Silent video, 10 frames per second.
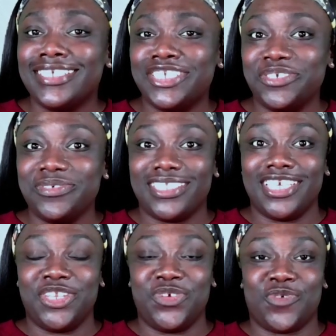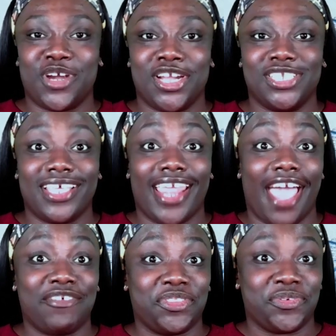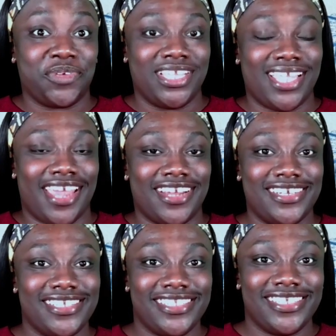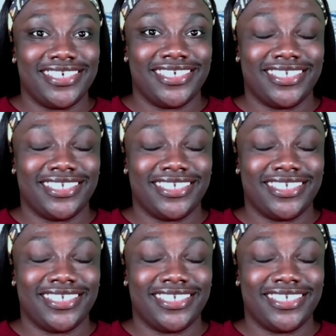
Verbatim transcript: Did you see any words that have three letters?